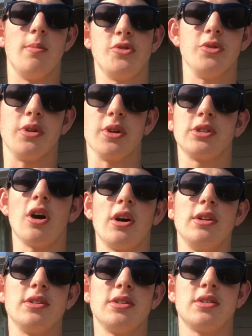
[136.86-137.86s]
to the
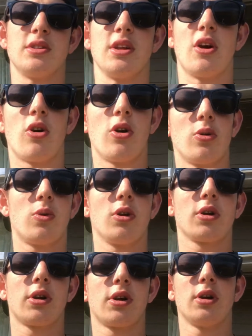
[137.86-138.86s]
guns, to the
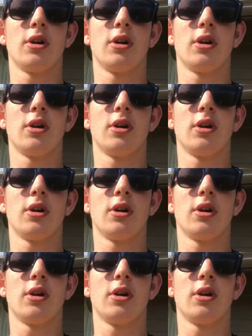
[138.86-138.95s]
artwork,